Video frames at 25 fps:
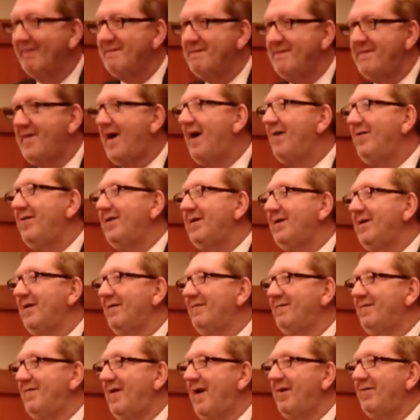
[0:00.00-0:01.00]
very,
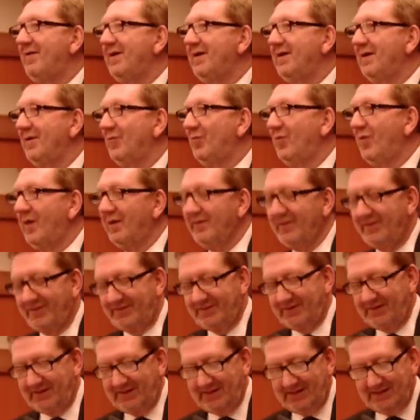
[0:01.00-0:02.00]
very
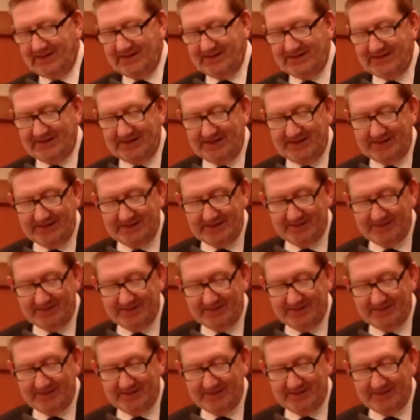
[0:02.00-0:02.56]
wealthy indeed.